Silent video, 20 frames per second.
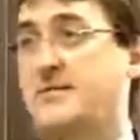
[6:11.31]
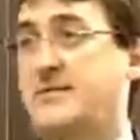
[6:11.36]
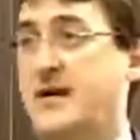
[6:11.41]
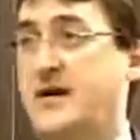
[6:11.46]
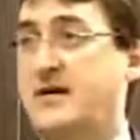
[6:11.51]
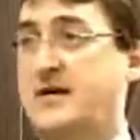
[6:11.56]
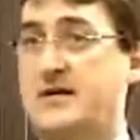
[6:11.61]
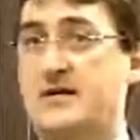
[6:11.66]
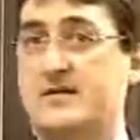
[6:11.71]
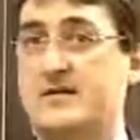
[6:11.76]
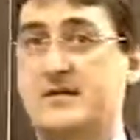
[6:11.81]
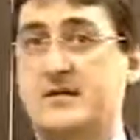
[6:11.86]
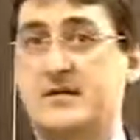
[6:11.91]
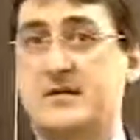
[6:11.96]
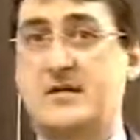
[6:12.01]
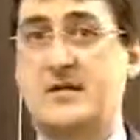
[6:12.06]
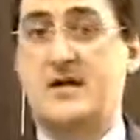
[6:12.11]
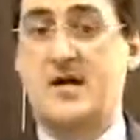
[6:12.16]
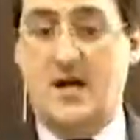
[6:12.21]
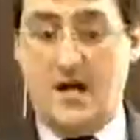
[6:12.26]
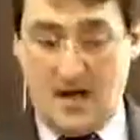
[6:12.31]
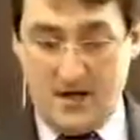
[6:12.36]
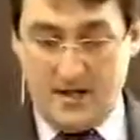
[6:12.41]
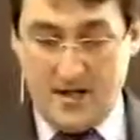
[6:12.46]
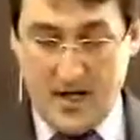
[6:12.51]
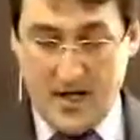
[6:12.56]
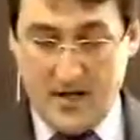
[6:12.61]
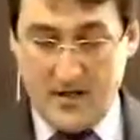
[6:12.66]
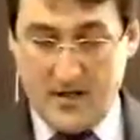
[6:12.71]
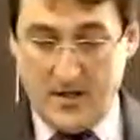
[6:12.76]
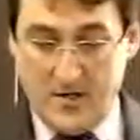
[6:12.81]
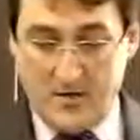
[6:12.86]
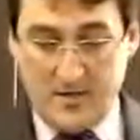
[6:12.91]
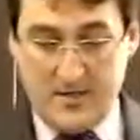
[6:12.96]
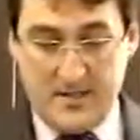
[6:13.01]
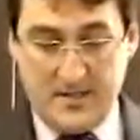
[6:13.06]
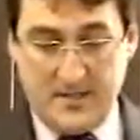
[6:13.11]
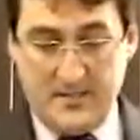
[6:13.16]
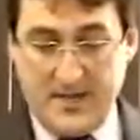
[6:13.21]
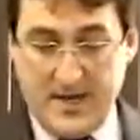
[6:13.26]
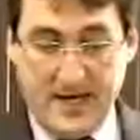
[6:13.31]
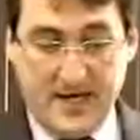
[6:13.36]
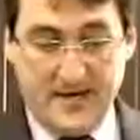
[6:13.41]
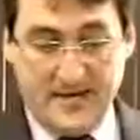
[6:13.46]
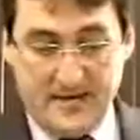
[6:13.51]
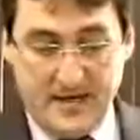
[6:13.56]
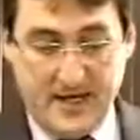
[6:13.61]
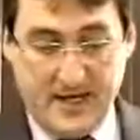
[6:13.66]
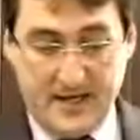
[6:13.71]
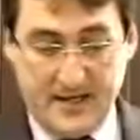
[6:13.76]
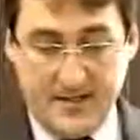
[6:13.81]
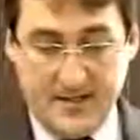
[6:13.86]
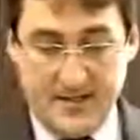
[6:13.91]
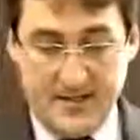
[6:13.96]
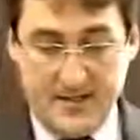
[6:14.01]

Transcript: markets are not always a bad thing.